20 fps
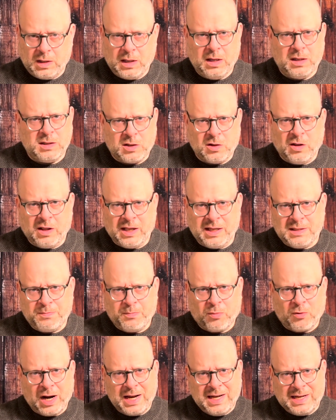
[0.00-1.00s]
So let's
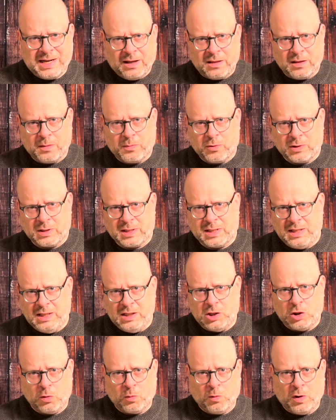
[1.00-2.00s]
break down the
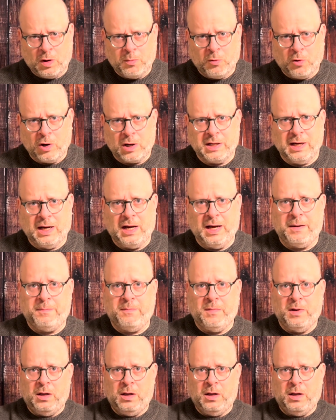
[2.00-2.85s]
procedure one more time.